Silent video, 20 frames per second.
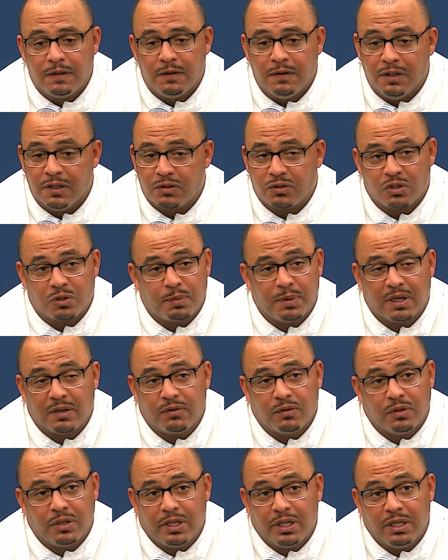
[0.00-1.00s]

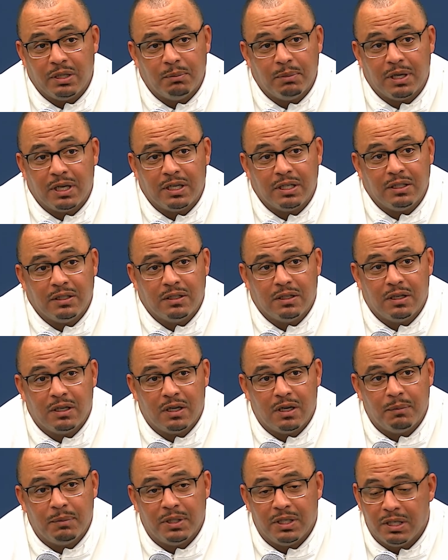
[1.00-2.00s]
disrespectful to anybody.
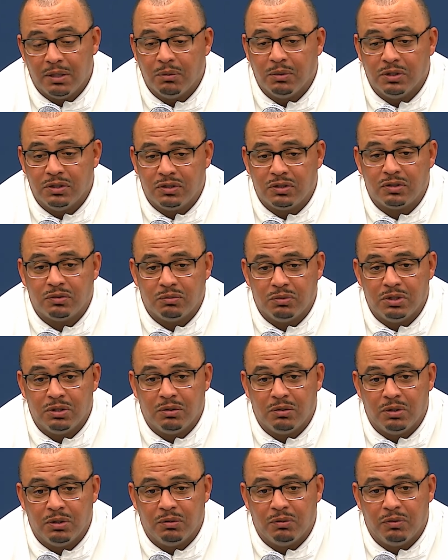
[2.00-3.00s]
I mean, it was,
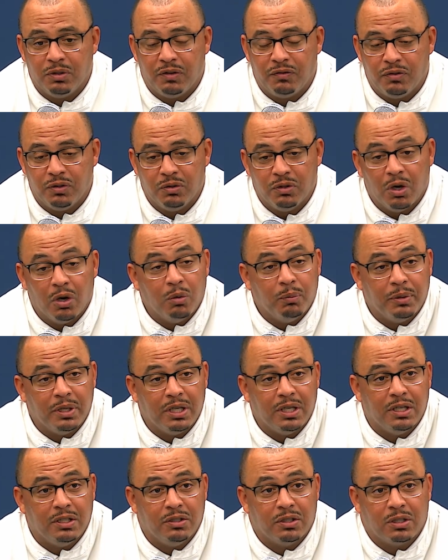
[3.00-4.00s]
if you know
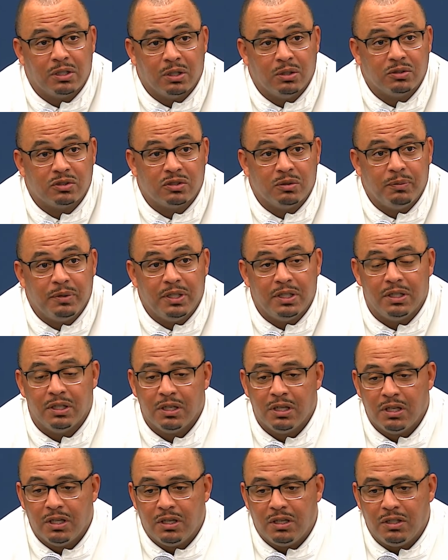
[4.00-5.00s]
me and you're close to me,
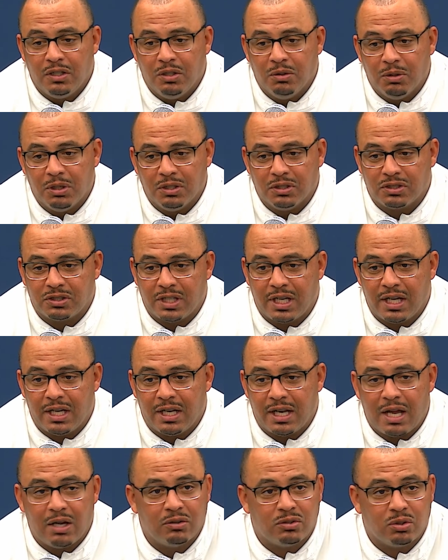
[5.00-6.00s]
you
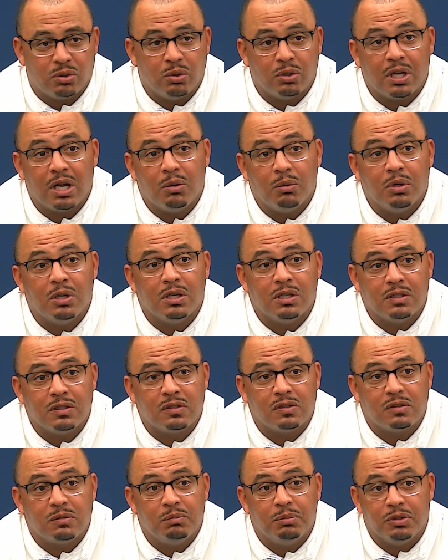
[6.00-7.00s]
understand how torn I
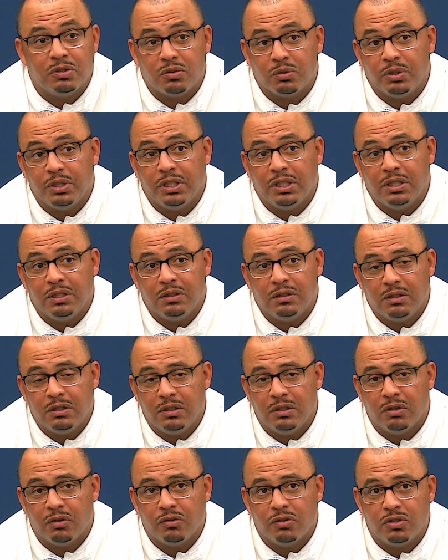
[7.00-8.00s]
was between,
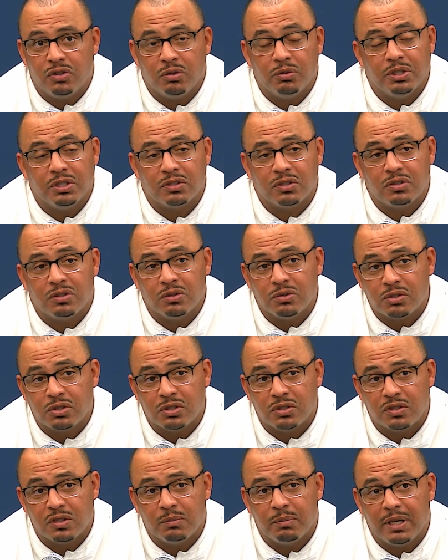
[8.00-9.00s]
you know, the two
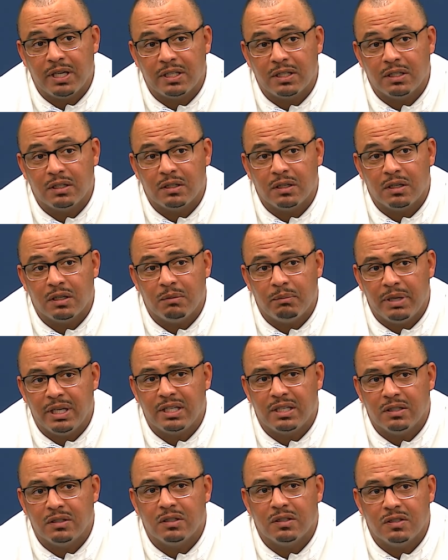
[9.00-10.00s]
institutions and
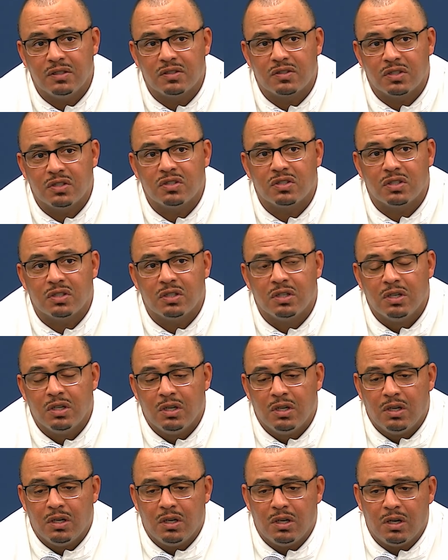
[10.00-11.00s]
making the decision.
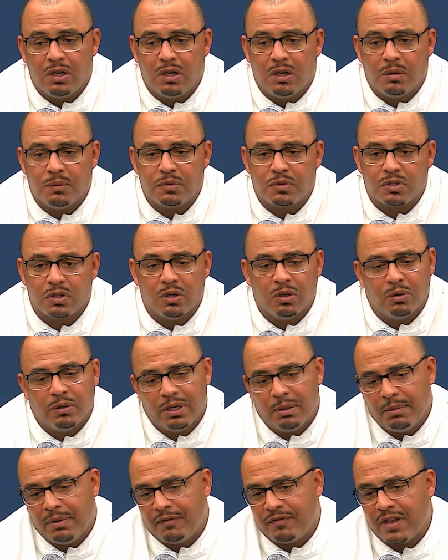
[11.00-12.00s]

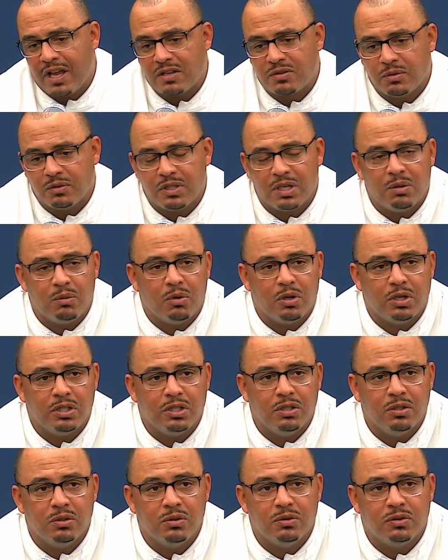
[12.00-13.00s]
If that's what they want to
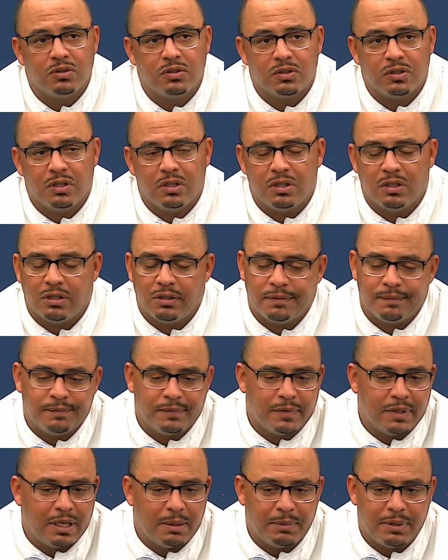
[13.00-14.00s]
use,
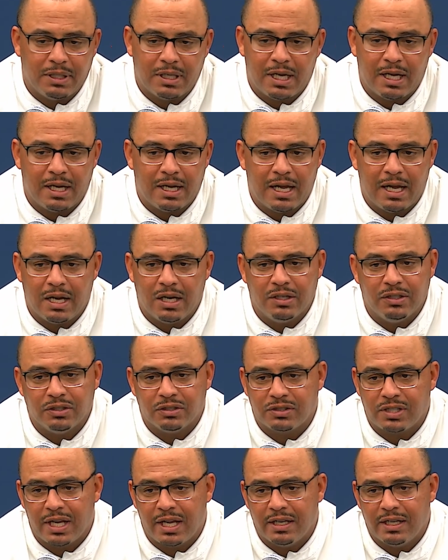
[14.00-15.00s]
I
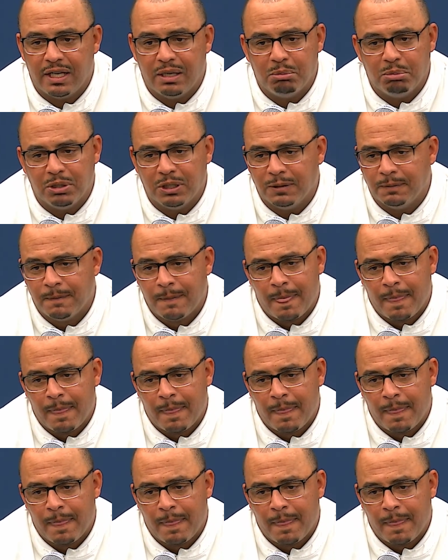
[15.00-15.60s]
understand that, but